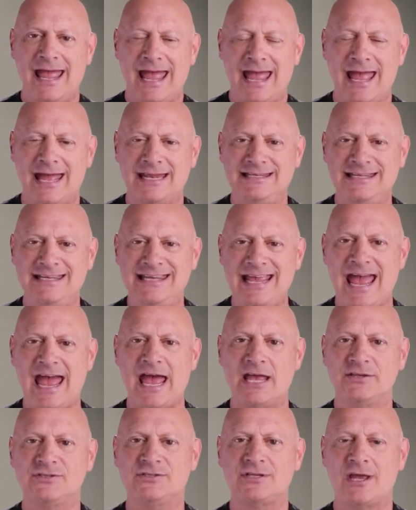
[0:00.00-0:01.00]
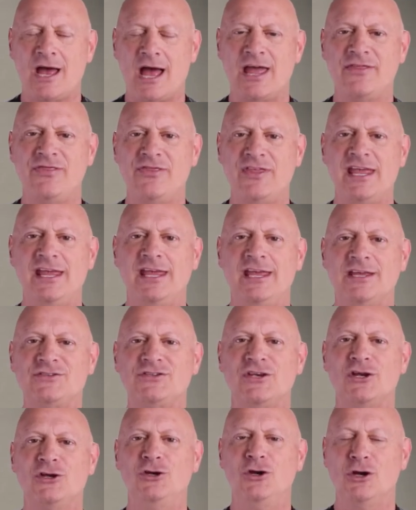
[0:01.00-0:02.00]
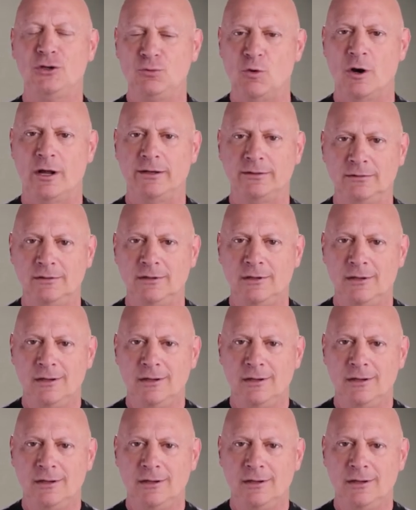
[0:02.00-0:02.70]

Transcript: and yes, I think it's a good one